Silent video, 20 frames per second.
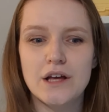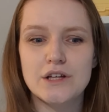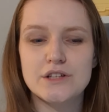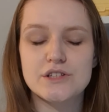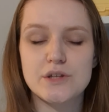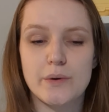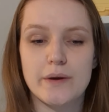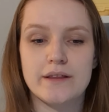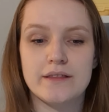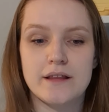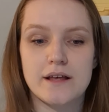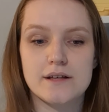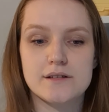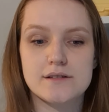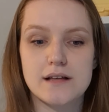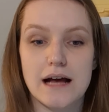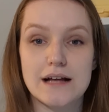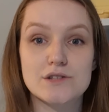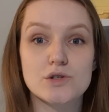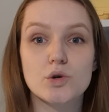doing this
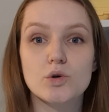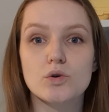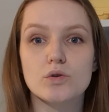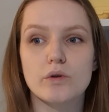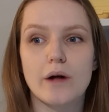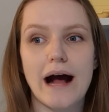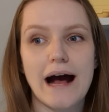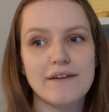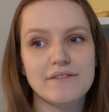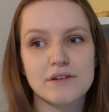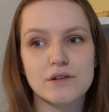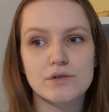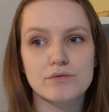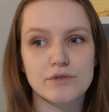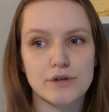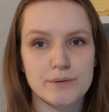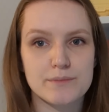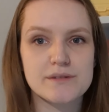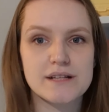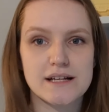at all, having the
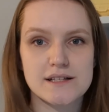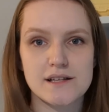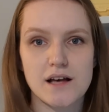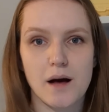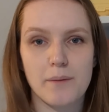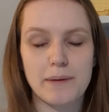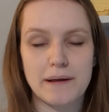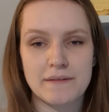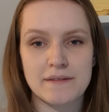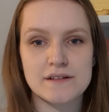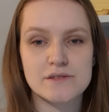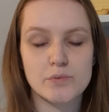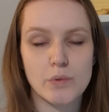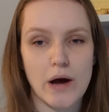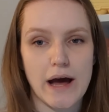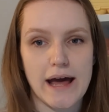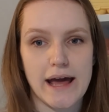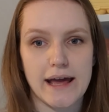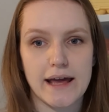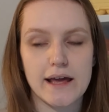room set up in this
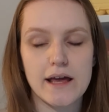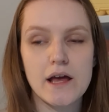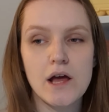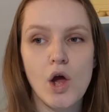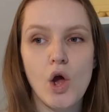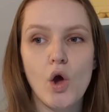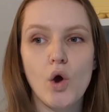way,